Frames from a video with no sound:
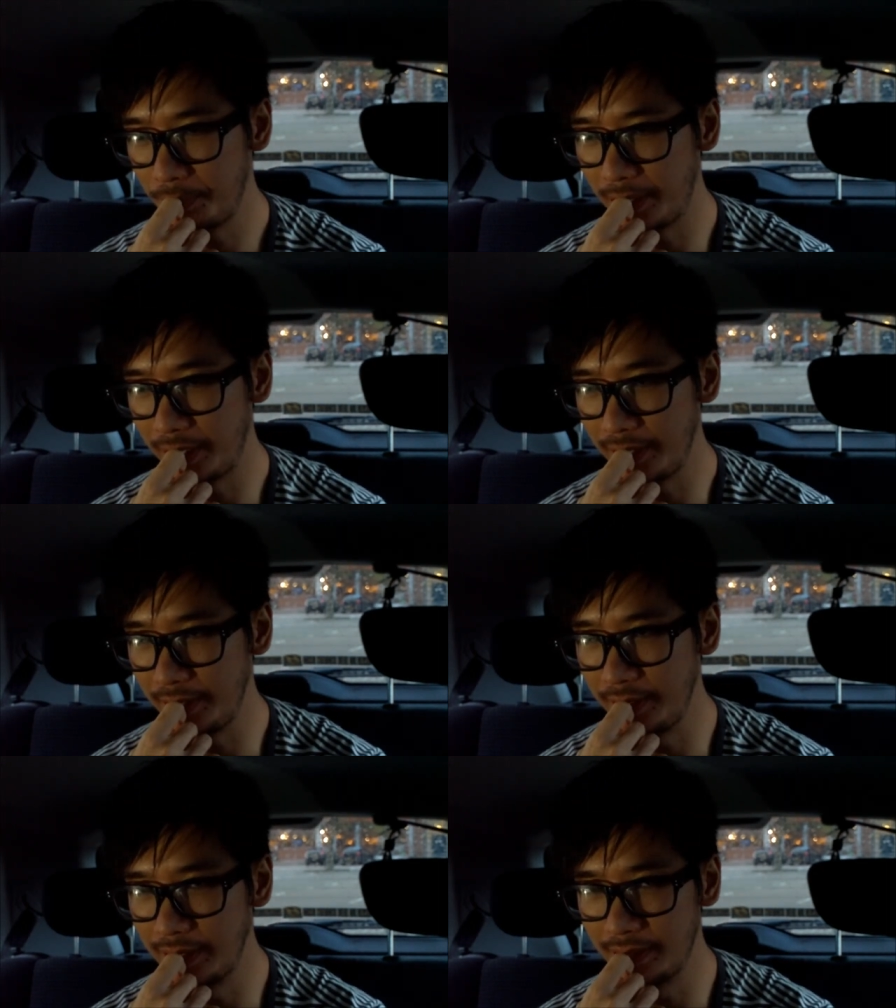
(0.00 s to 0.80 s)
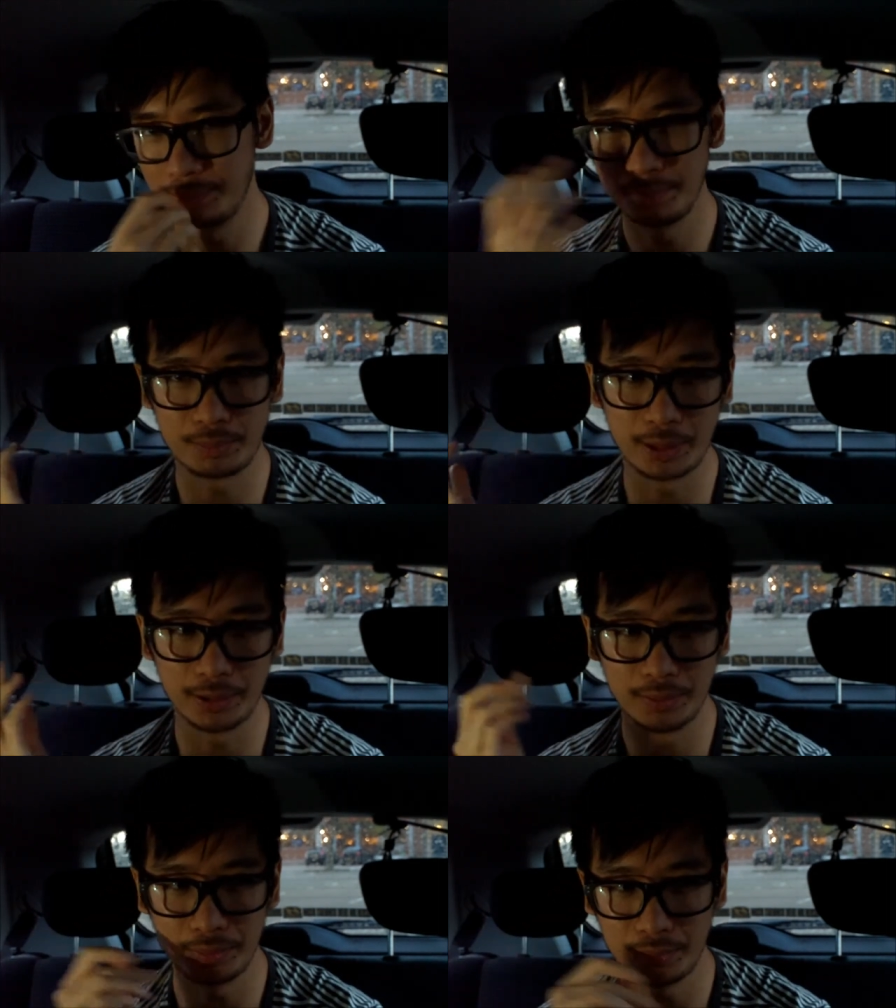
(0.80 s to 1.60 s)
by yeah
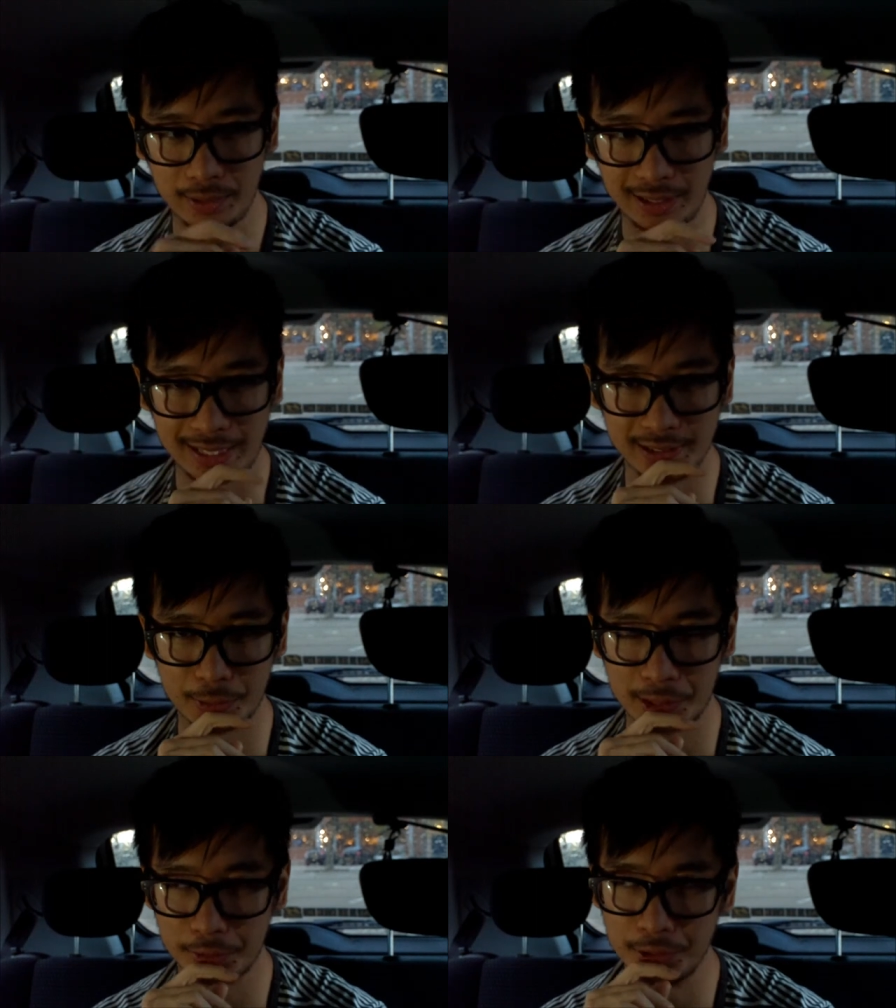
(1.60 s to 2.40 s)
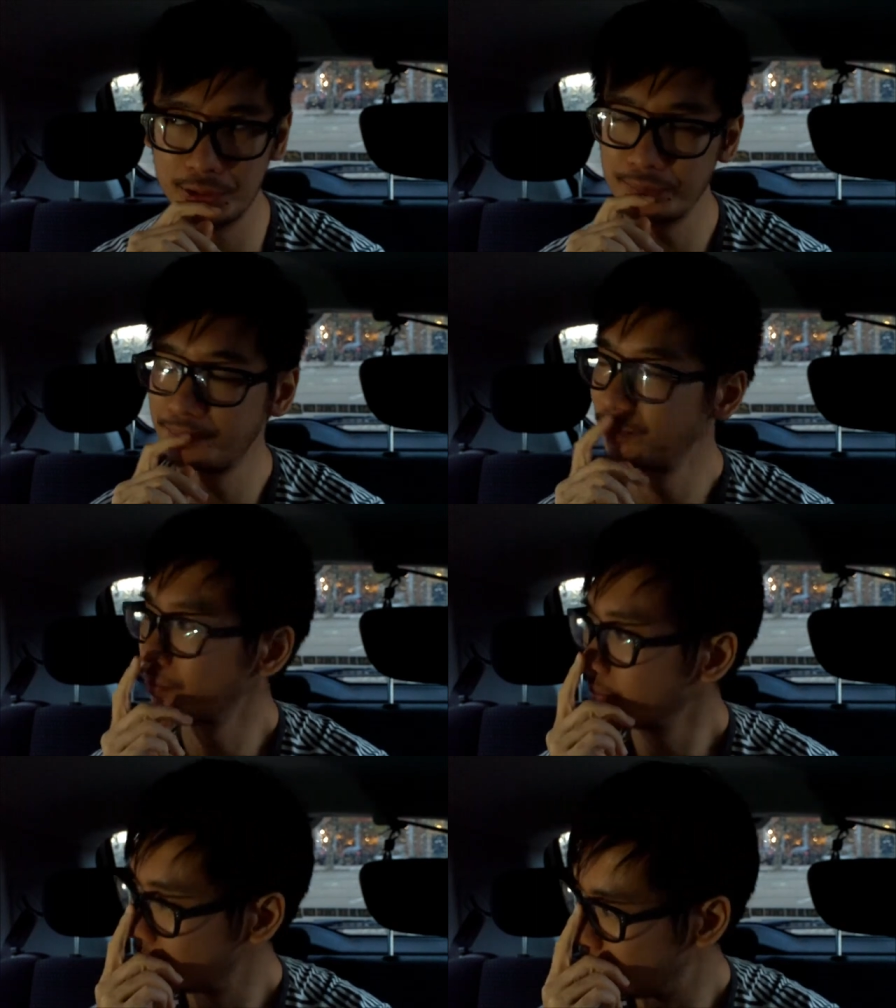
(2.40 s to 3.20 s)
by Atlantic Records
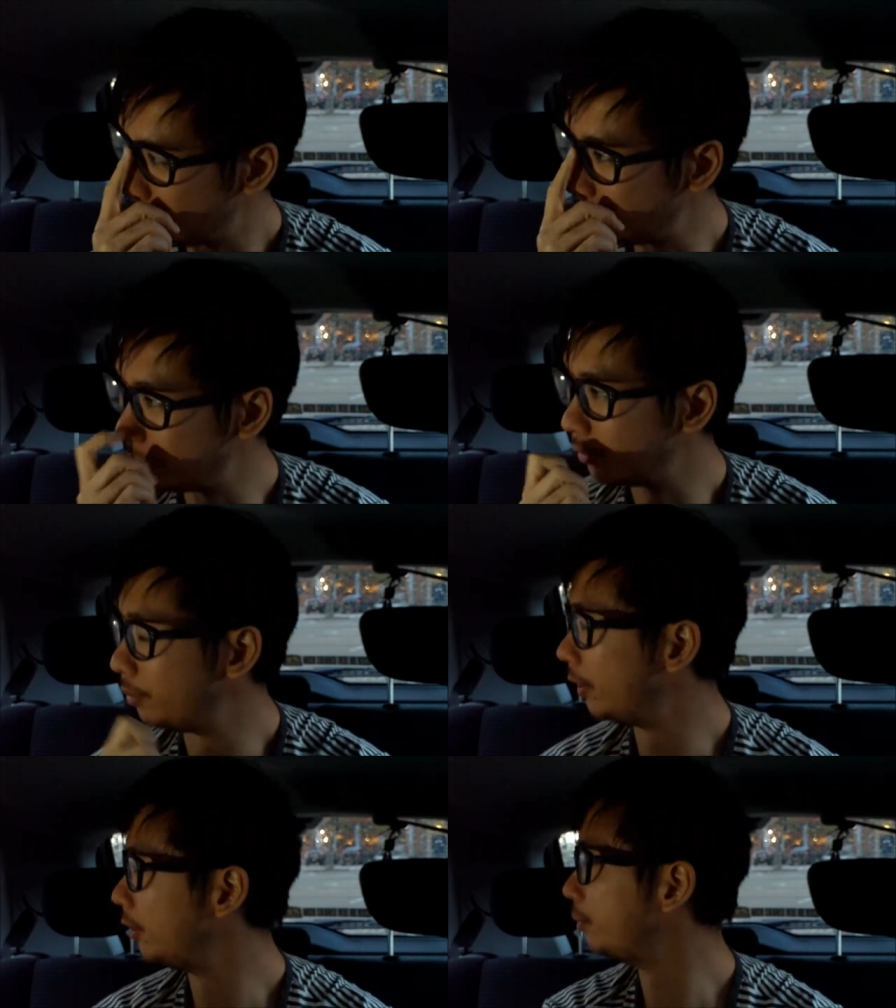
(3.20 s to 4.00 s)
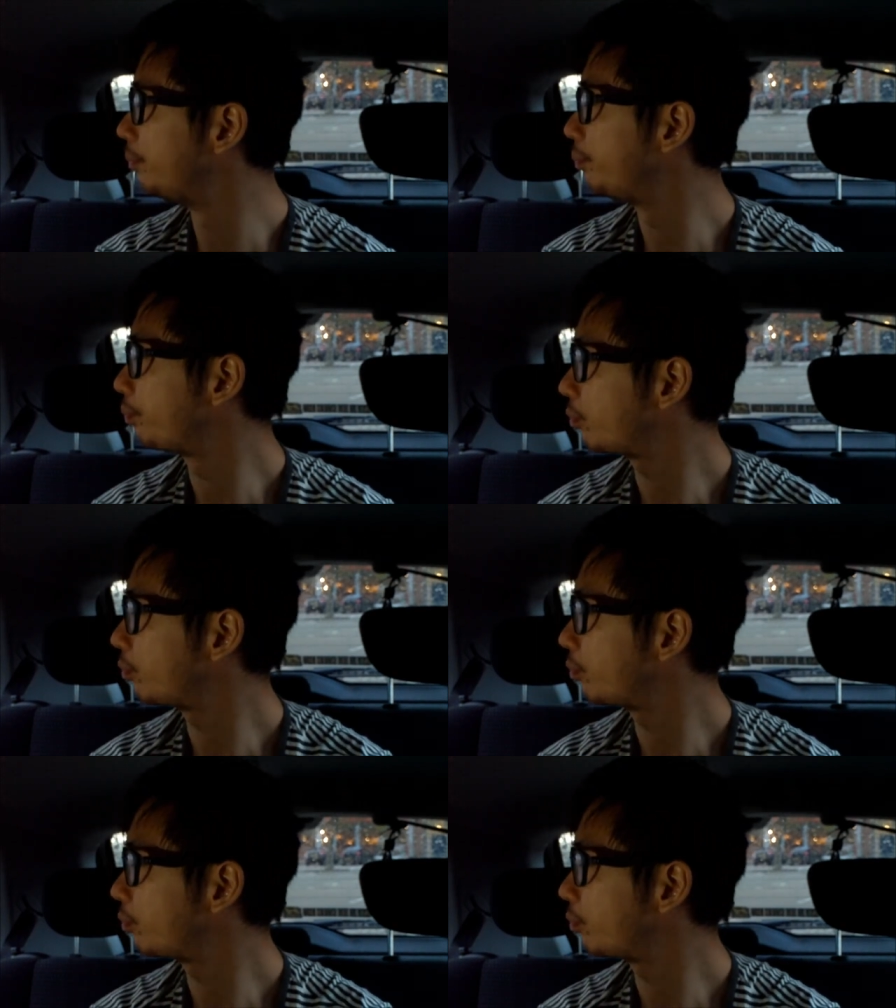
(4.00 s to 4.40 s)
whatever. But um,